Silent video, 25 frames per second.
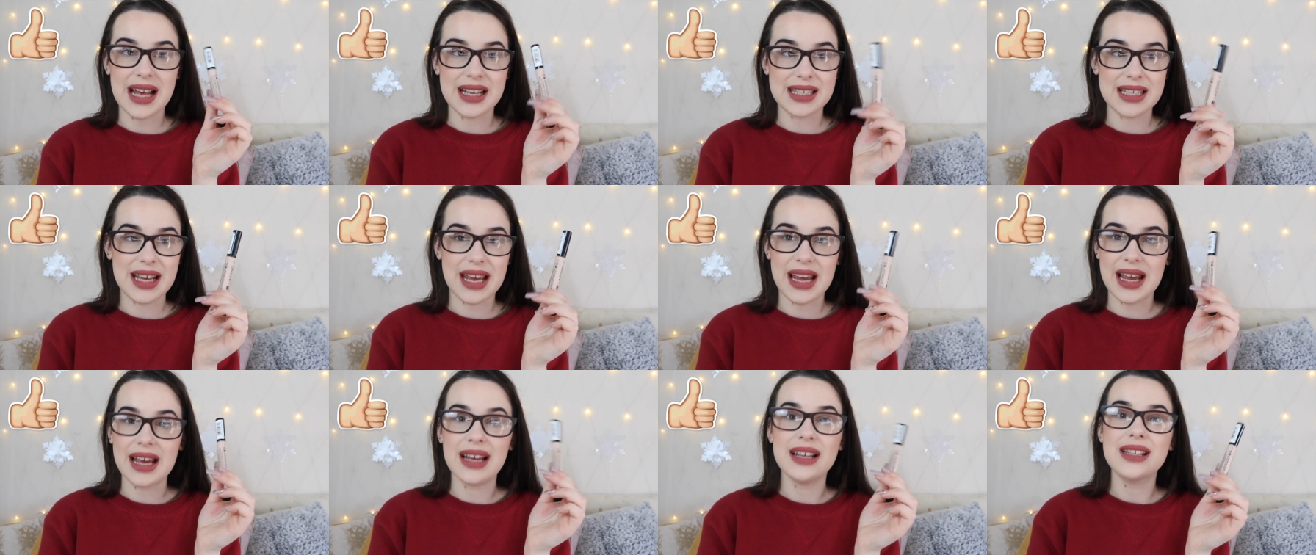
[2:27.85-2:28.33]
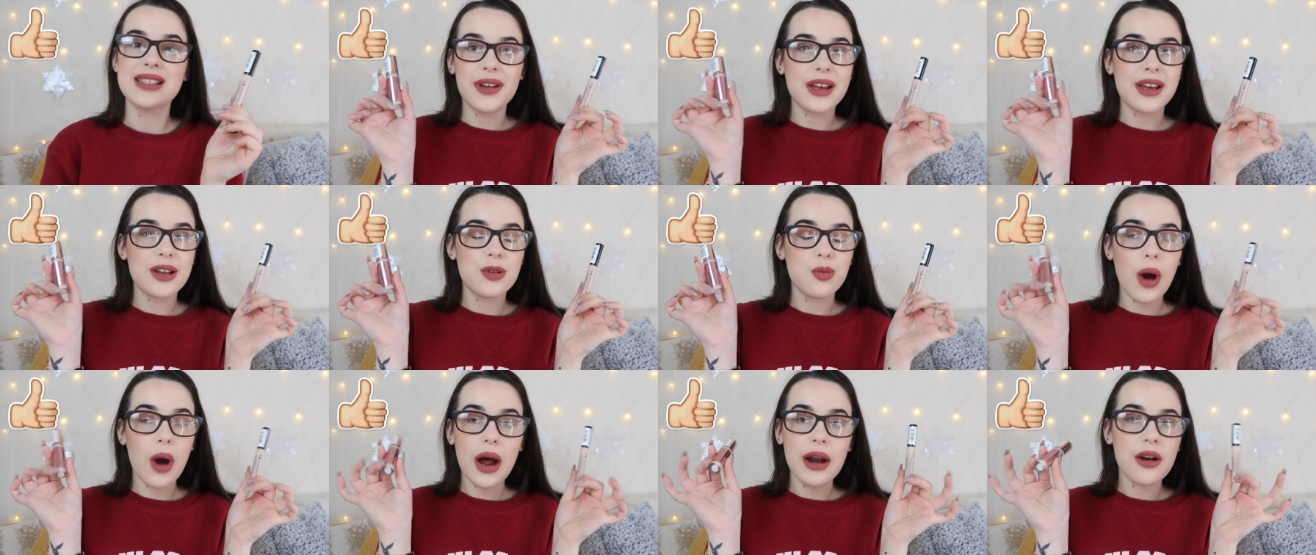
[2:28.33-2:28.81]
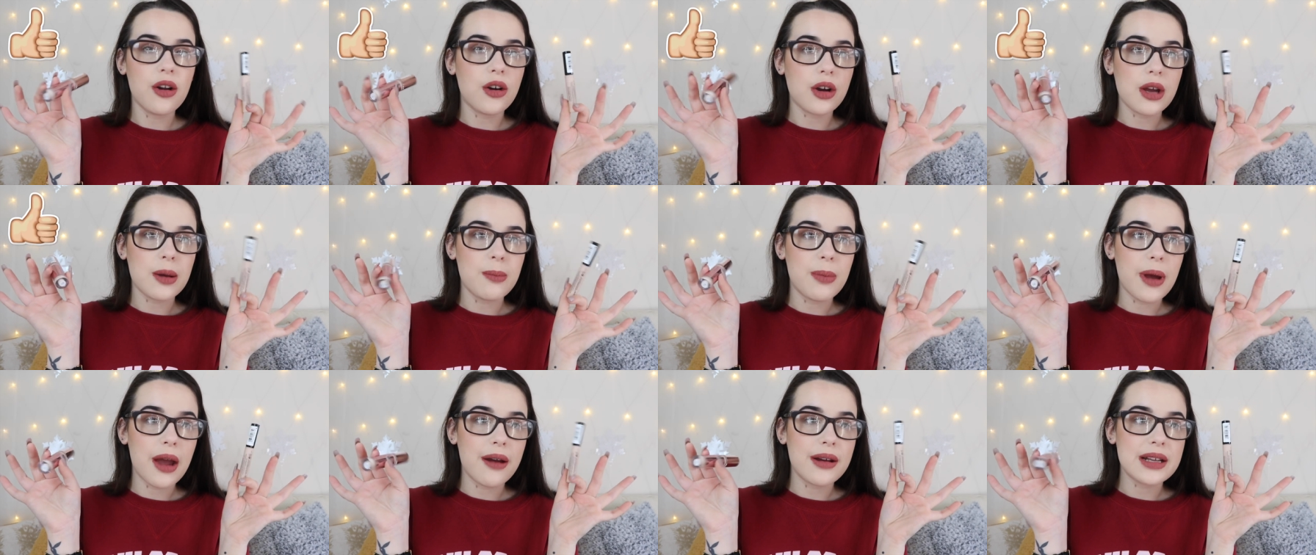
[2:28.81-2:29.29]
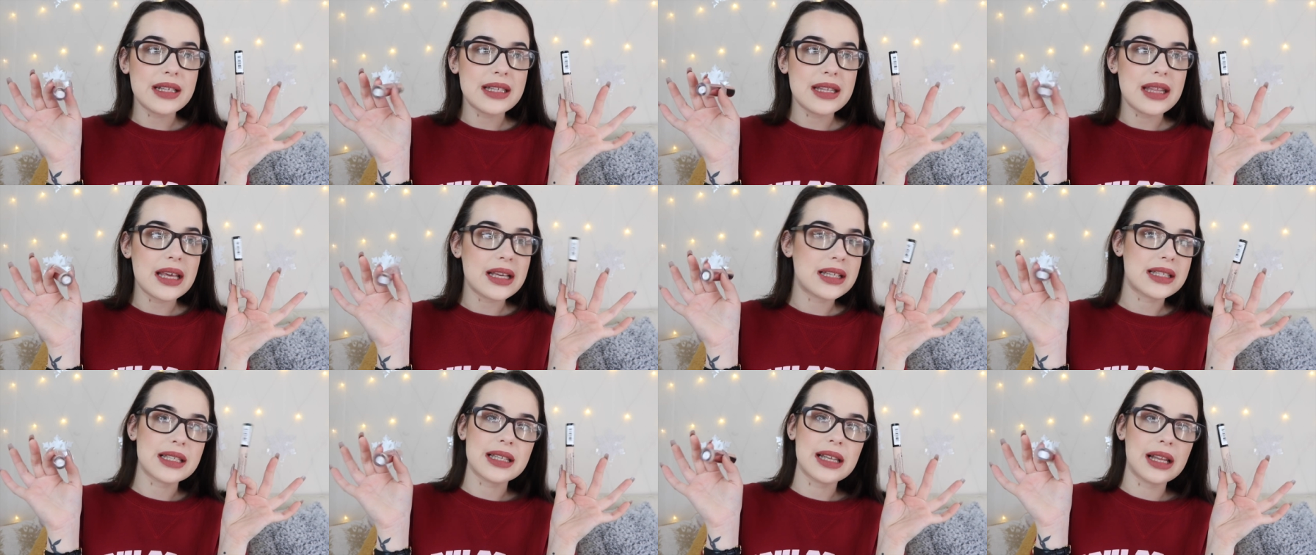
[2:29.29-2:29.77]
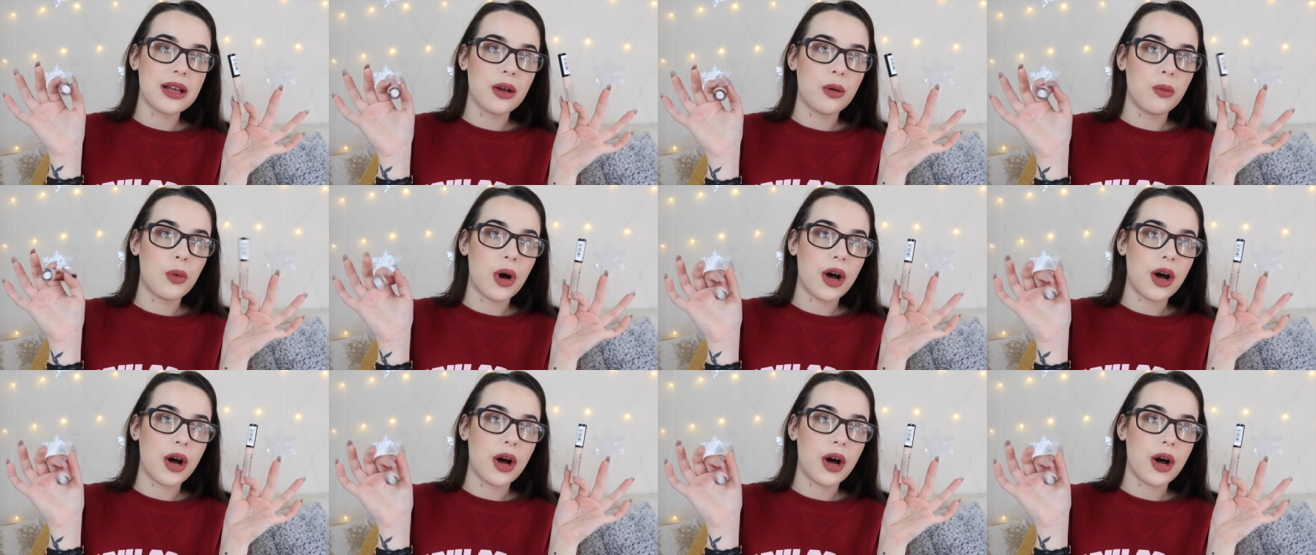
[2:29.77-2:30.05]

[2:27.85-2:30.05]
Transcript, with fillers: as it is. Figured why not compare it to this little